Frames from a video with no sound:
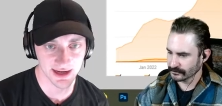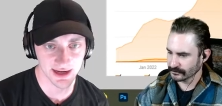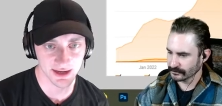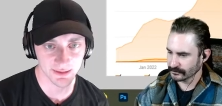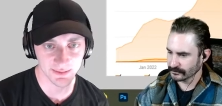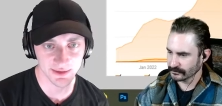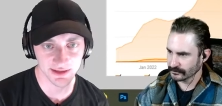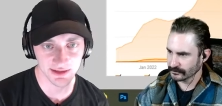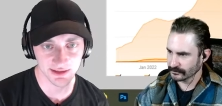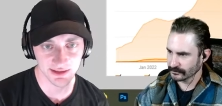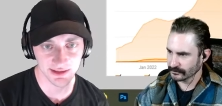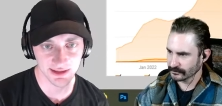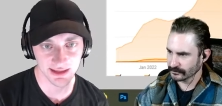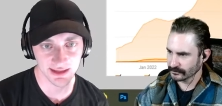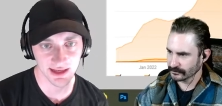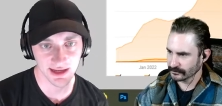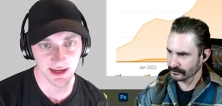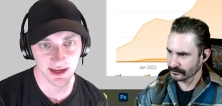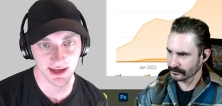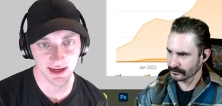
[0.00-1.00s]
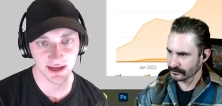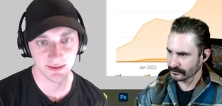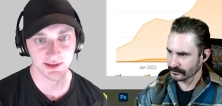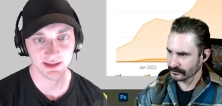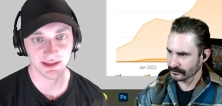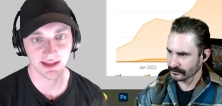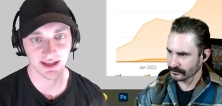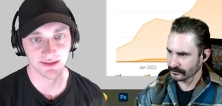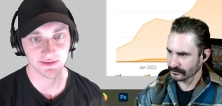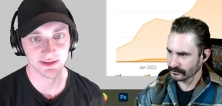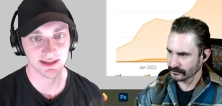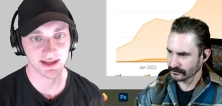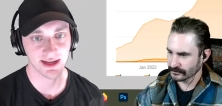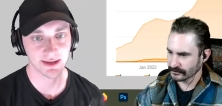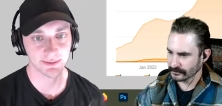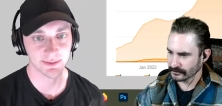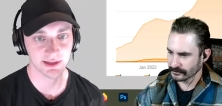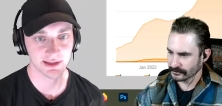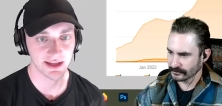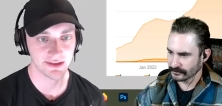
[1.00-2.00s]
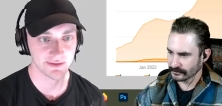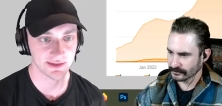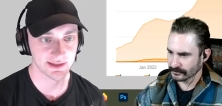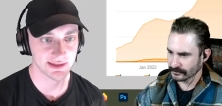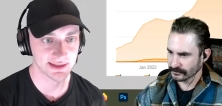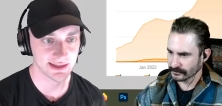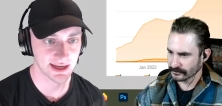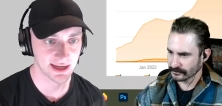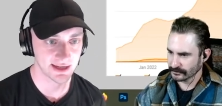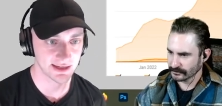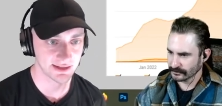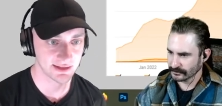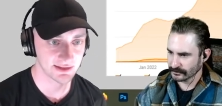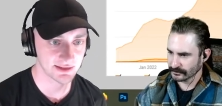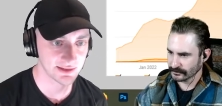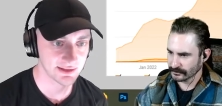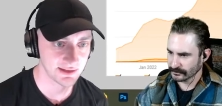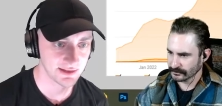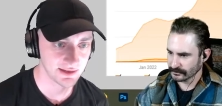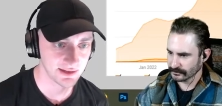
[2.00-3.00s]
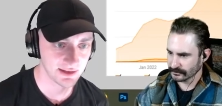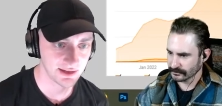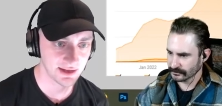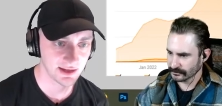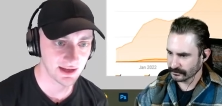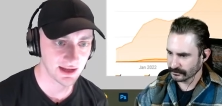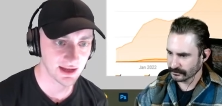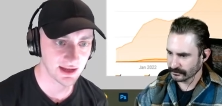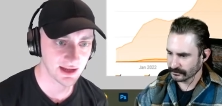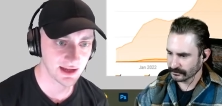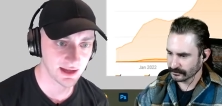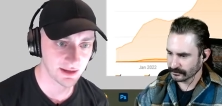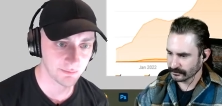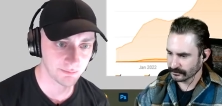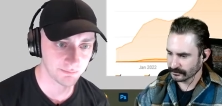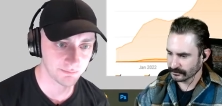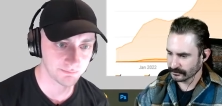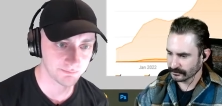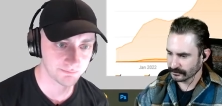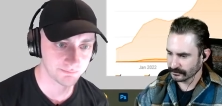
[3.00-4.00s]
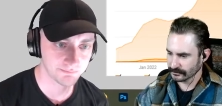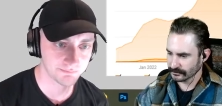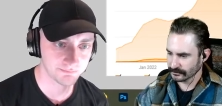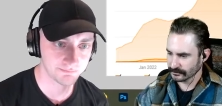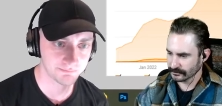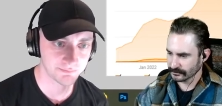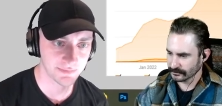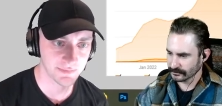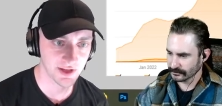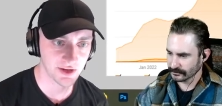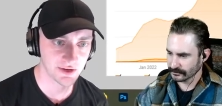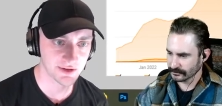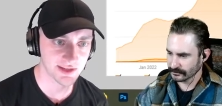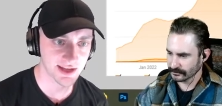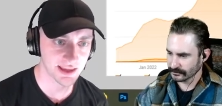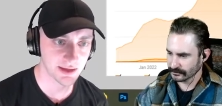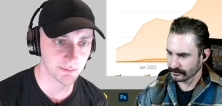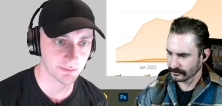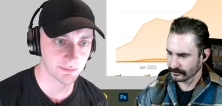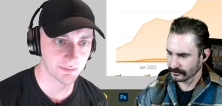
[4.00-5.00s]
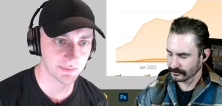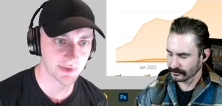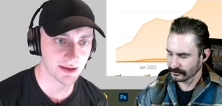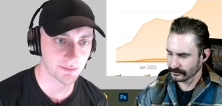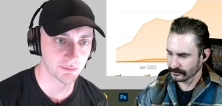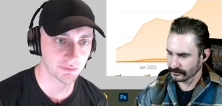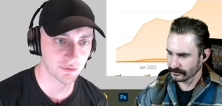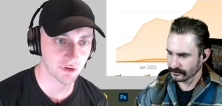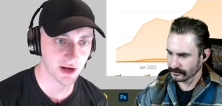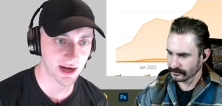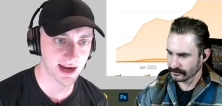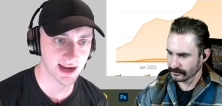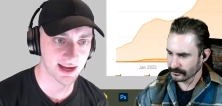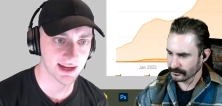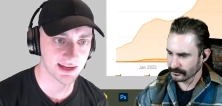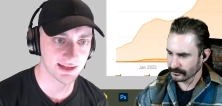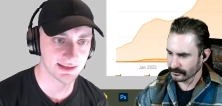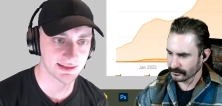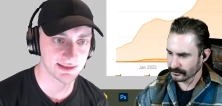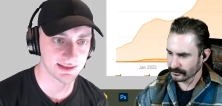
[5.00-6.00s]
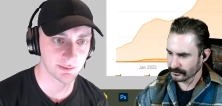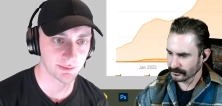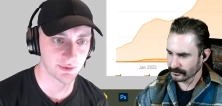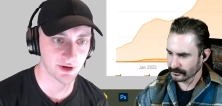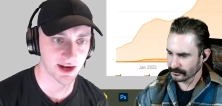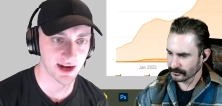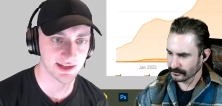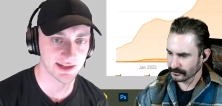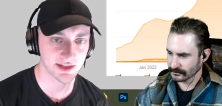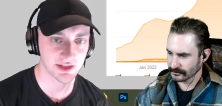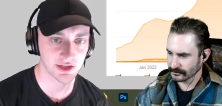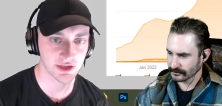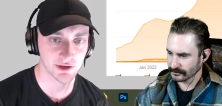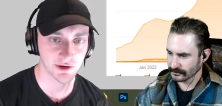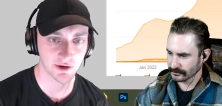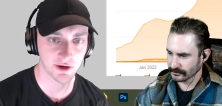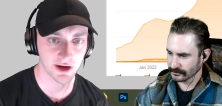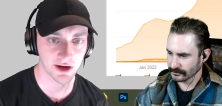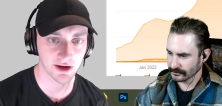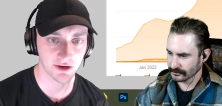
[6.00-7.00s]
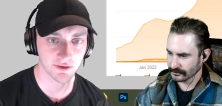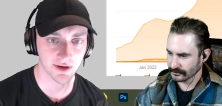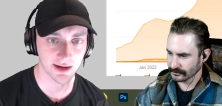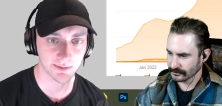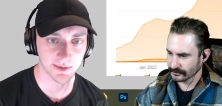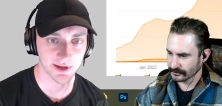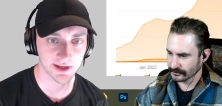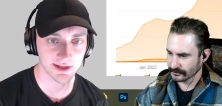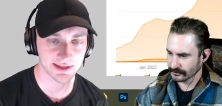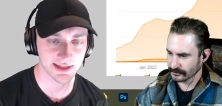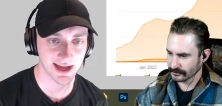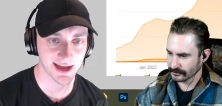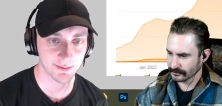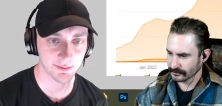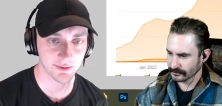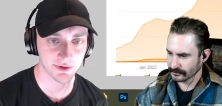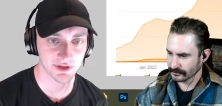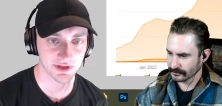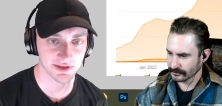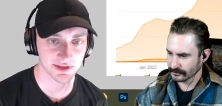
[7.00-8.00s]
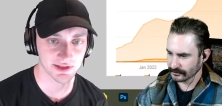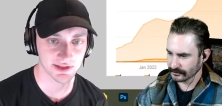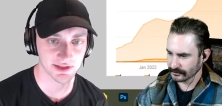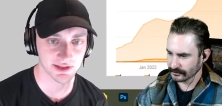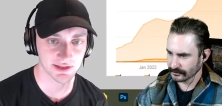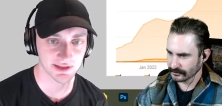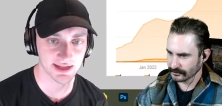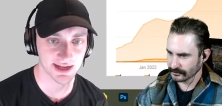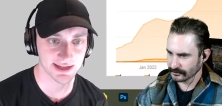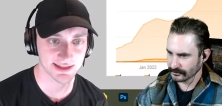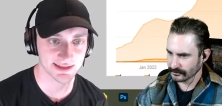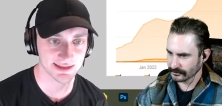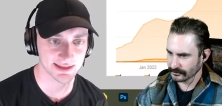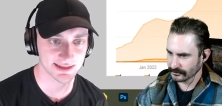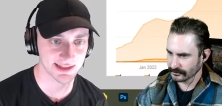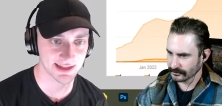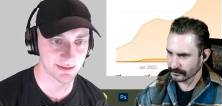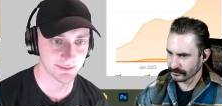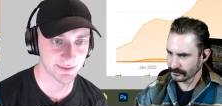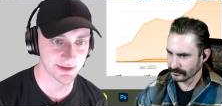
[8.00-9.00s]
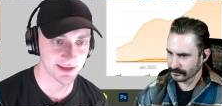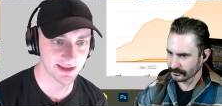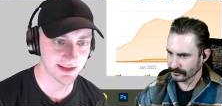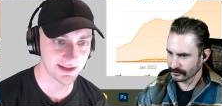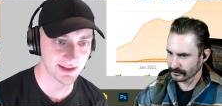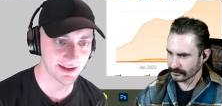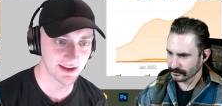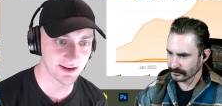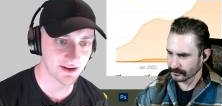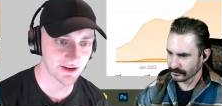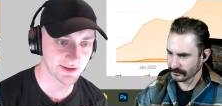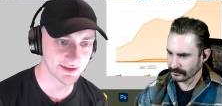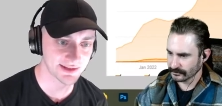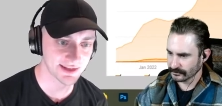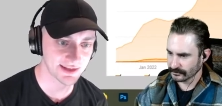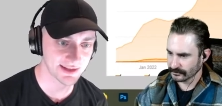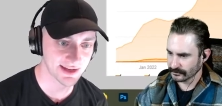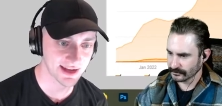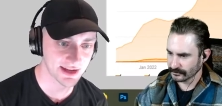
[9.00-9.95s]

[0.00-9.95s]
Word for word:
Speaker 1: times, 13 times, 11 times, 11, 10. Um, you know, it's got the got brand, the brand and URL right up at the top, which is nice to see. But then you got all this